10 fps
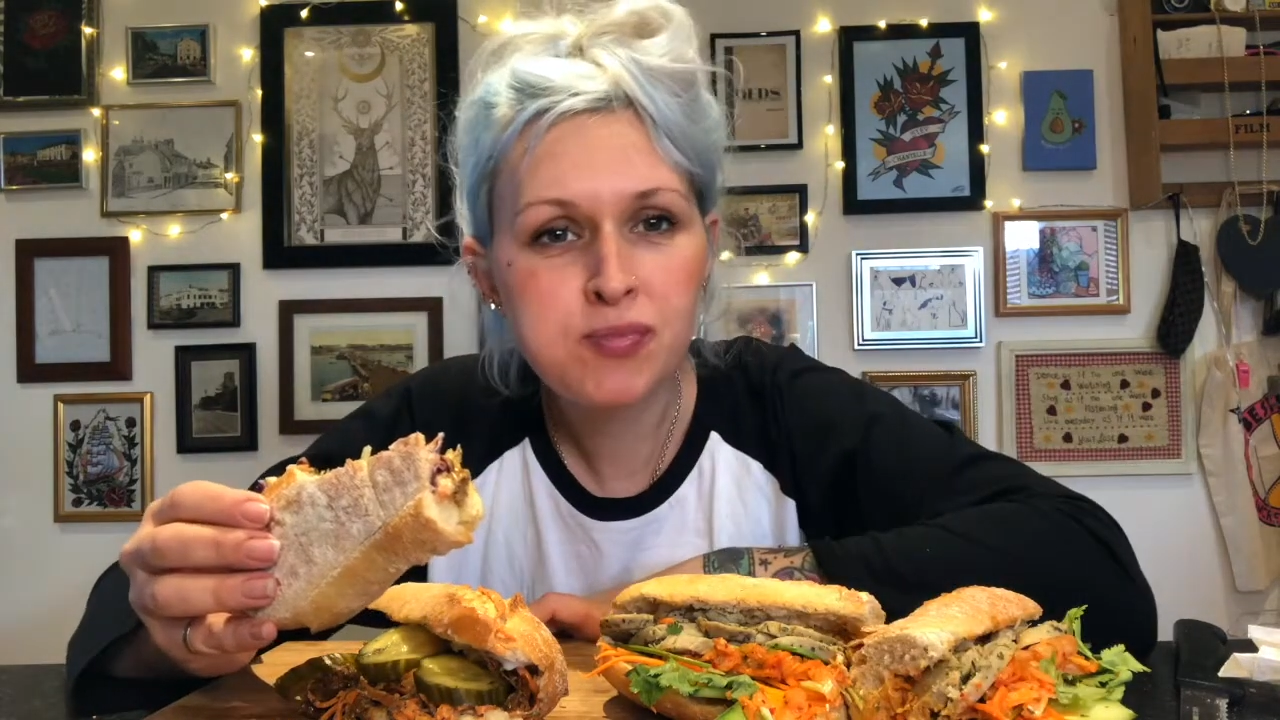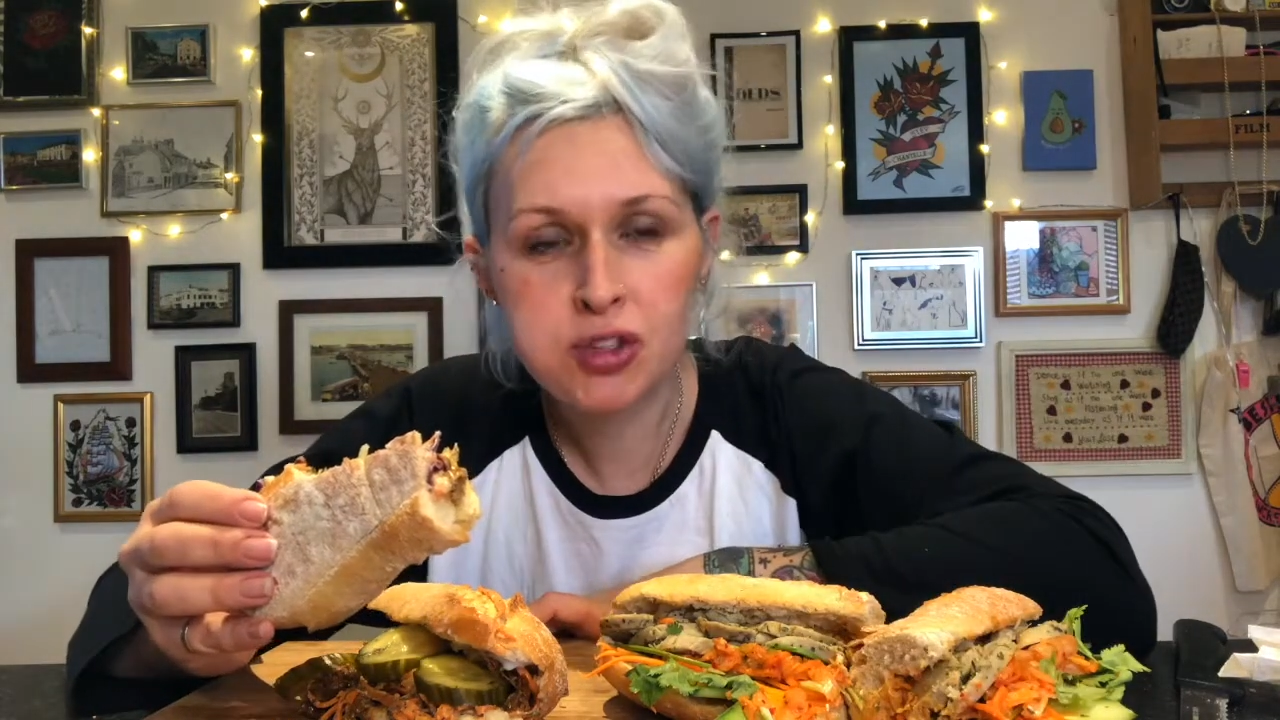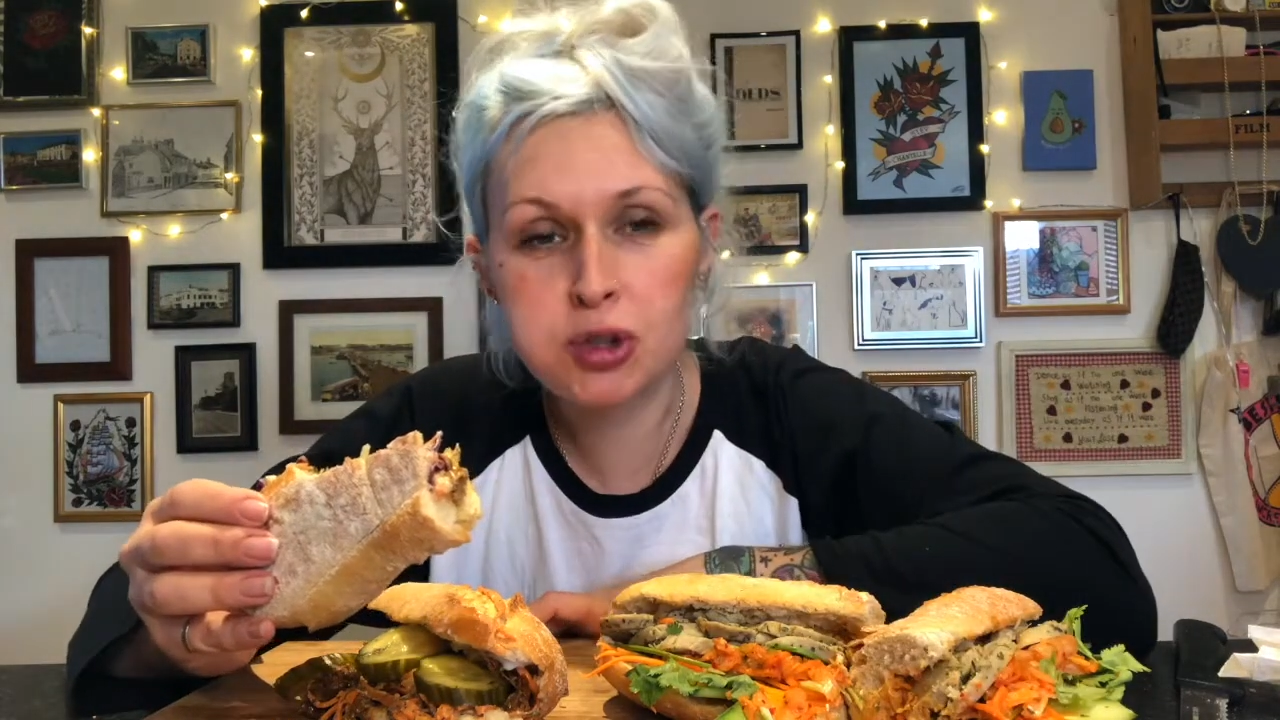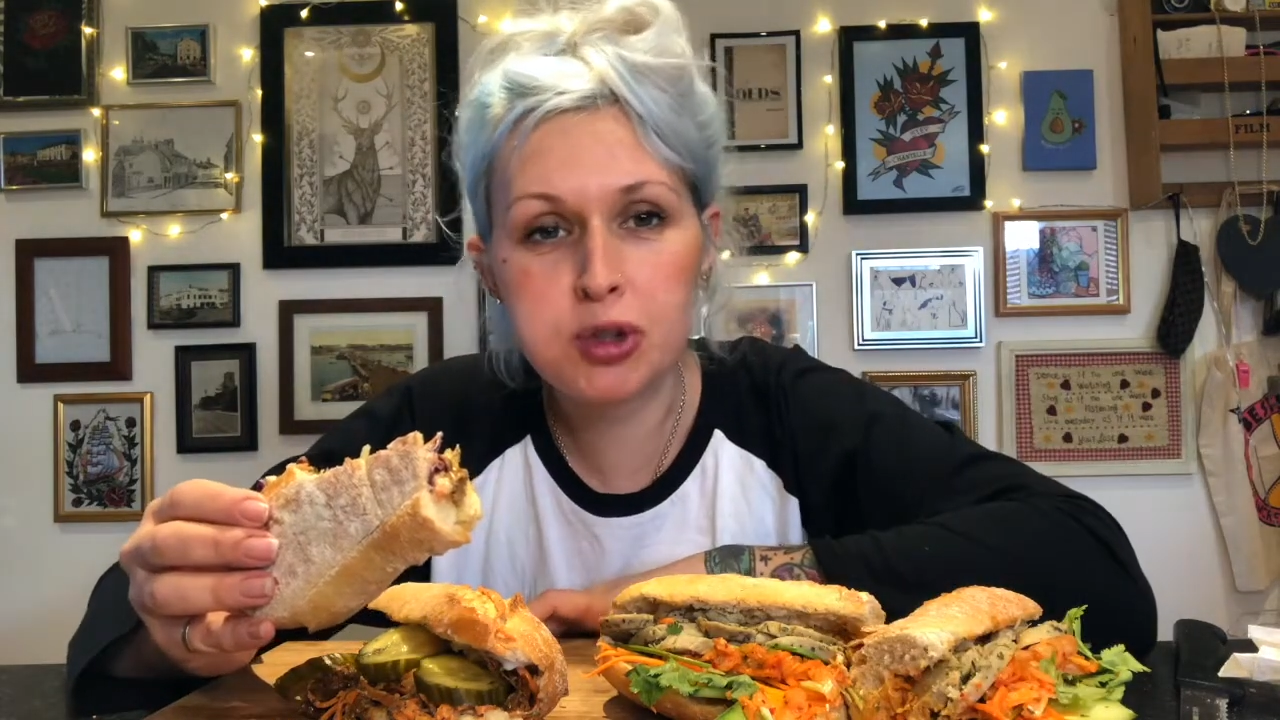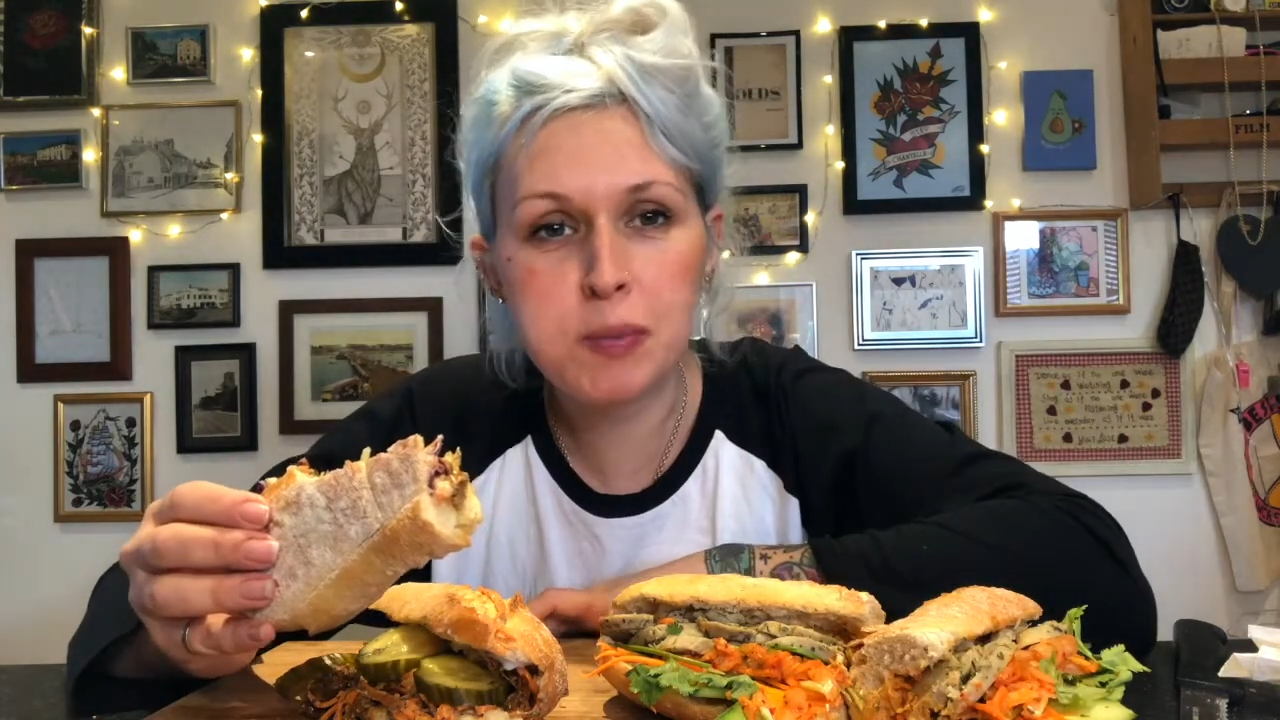
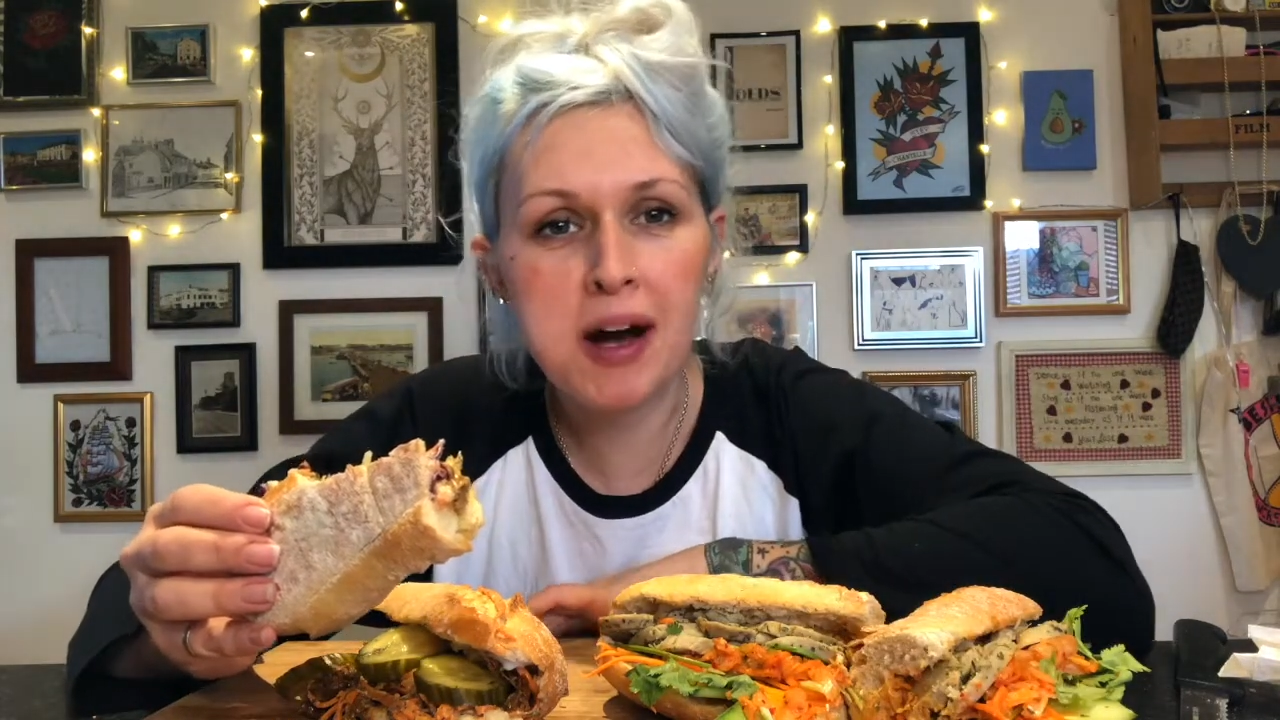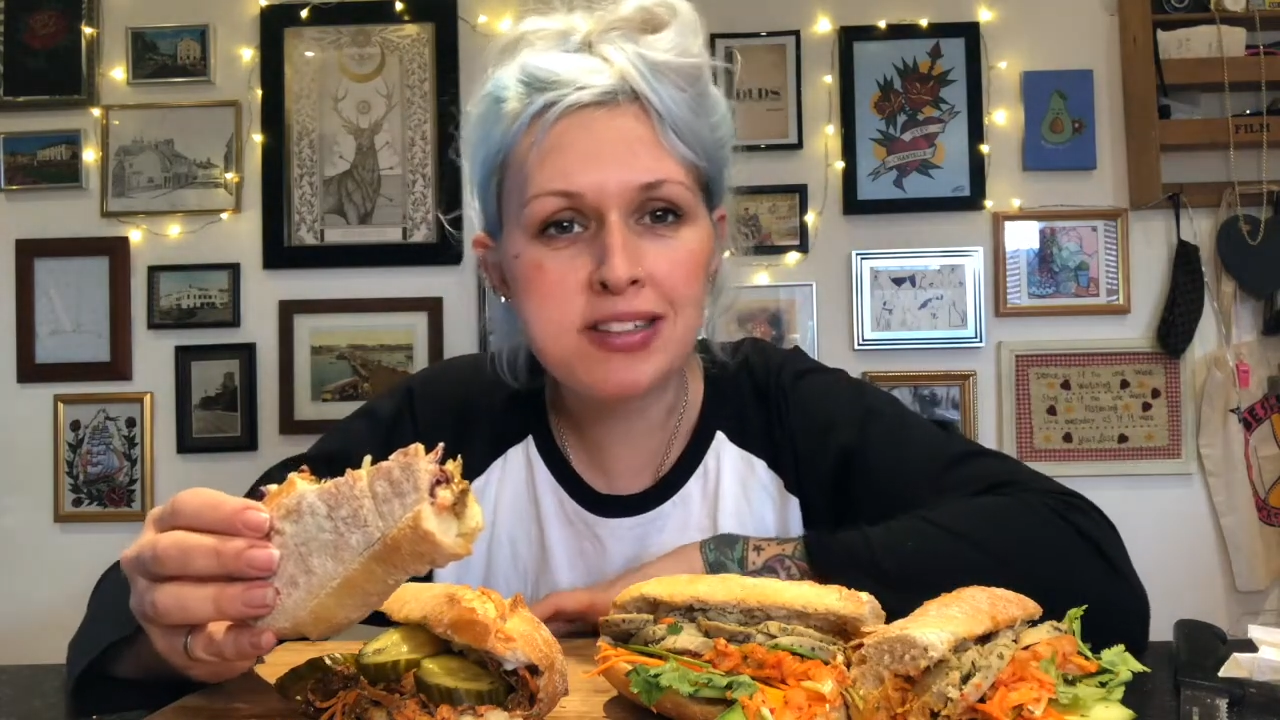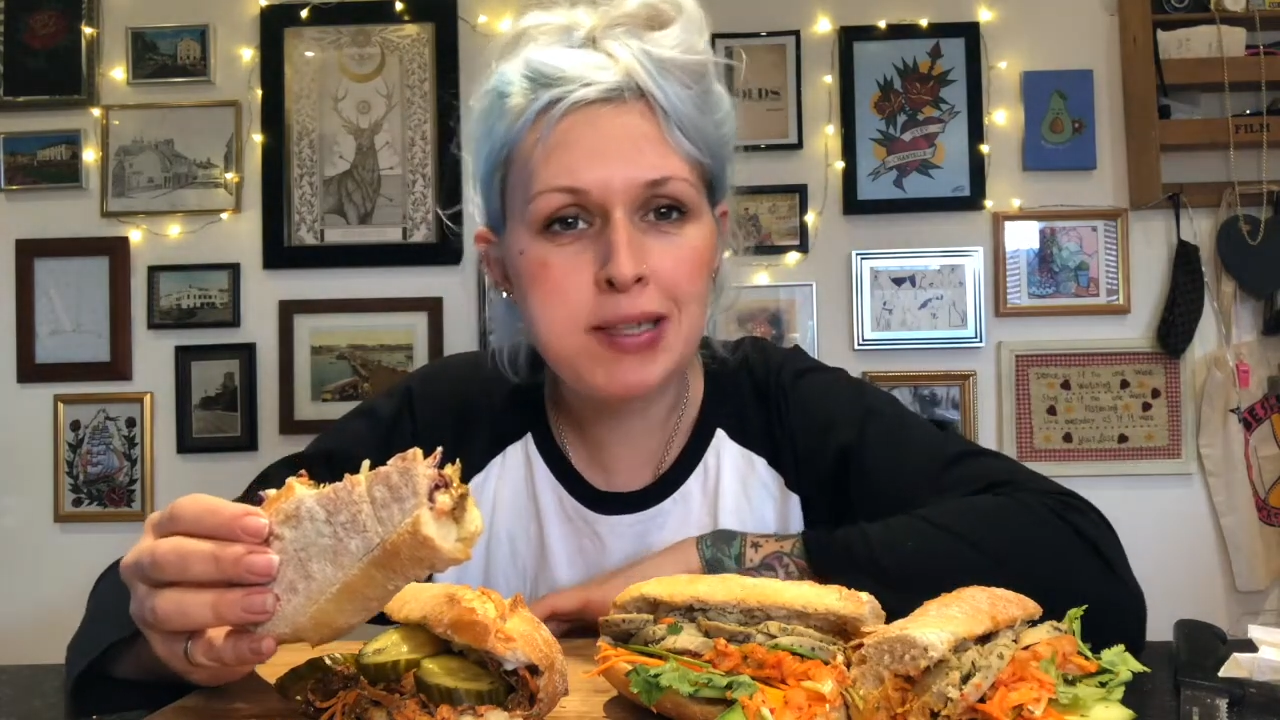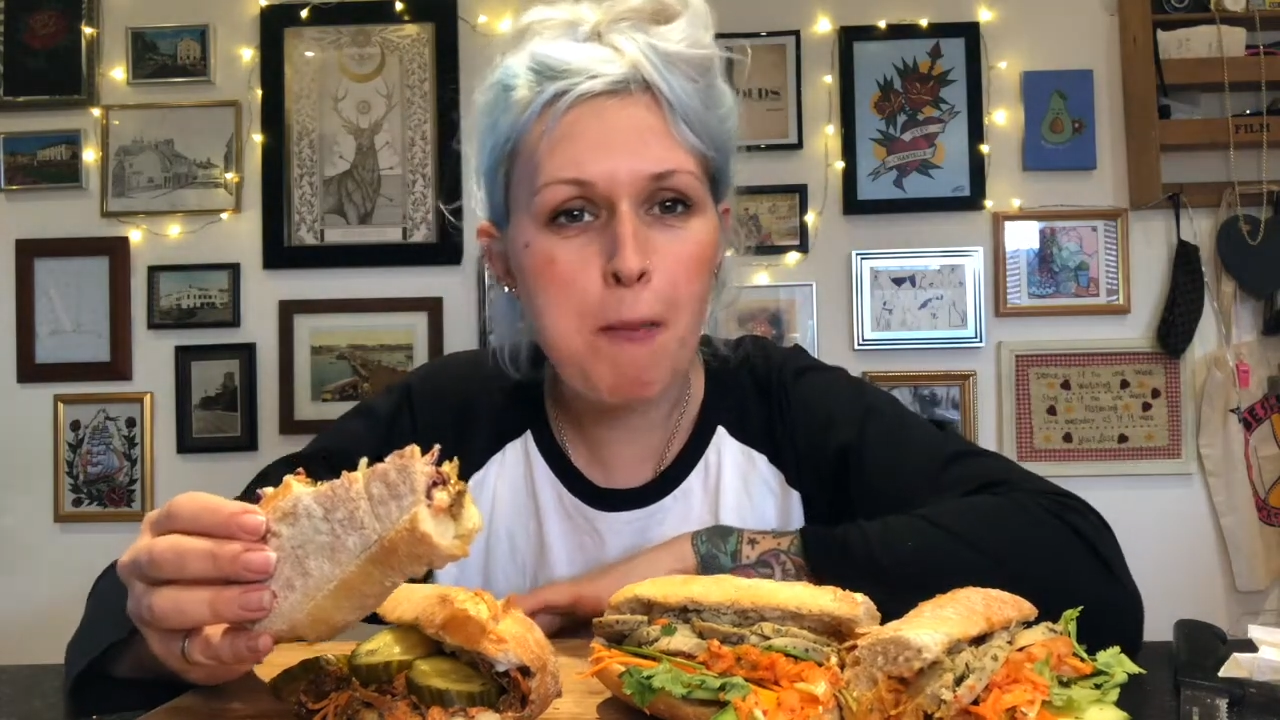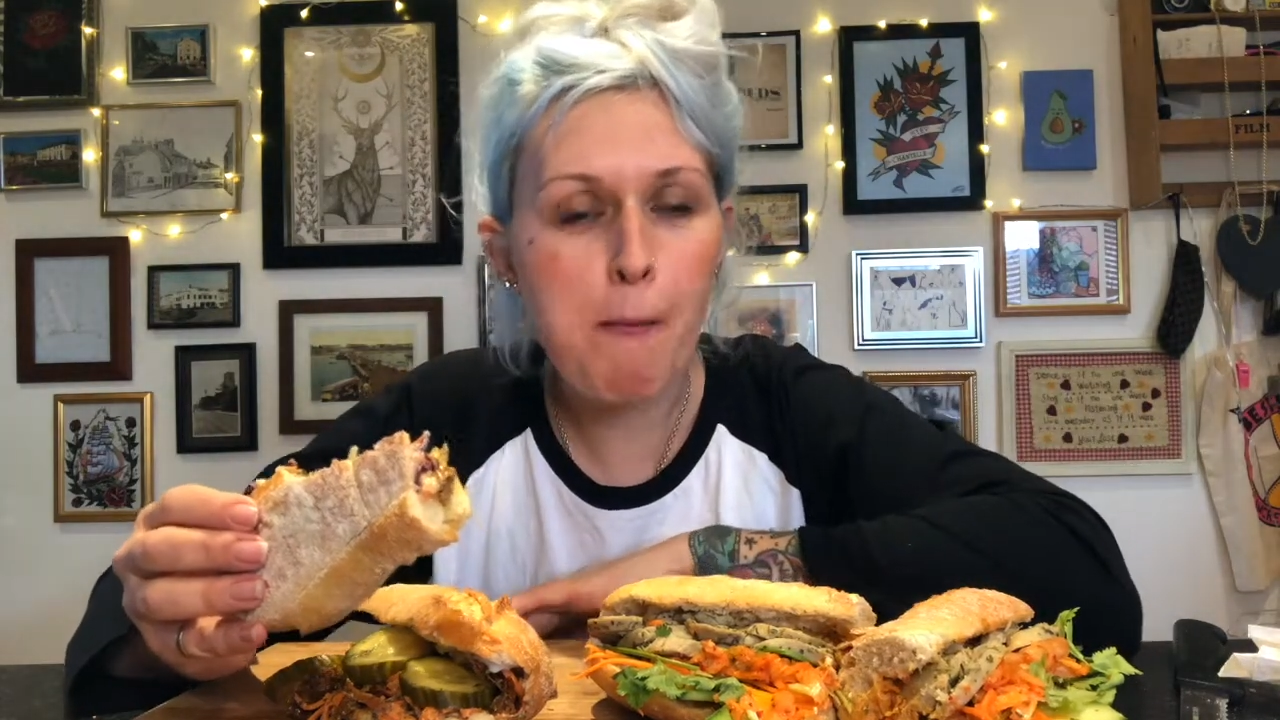George
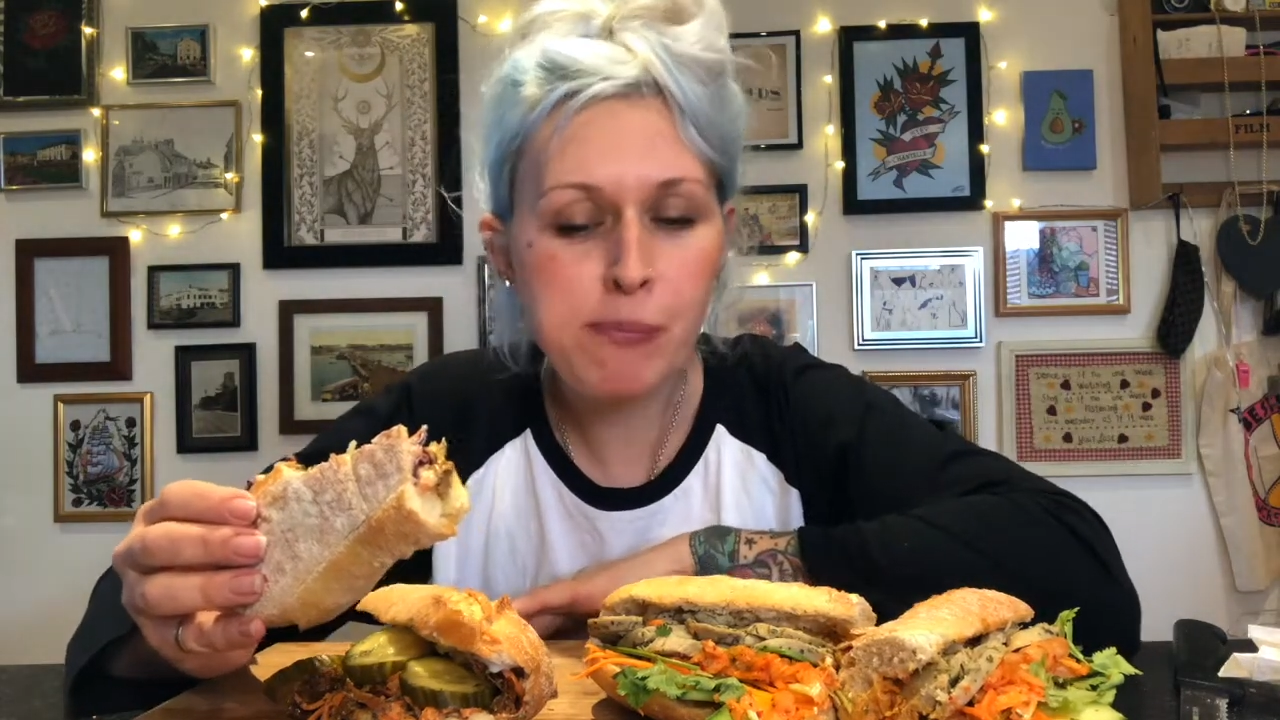Martin.